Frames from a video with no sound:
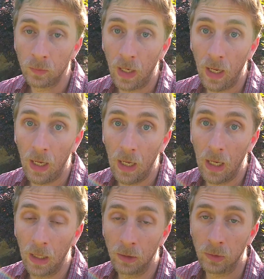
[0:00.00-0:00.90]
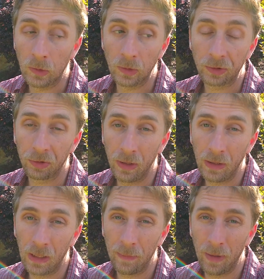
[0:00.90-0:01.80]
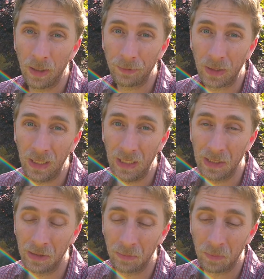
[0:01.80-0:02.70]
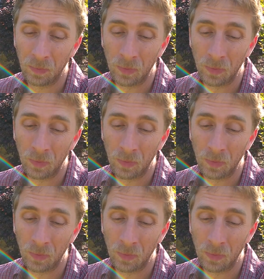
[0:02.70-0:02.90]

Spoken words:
Ah! The string came off again.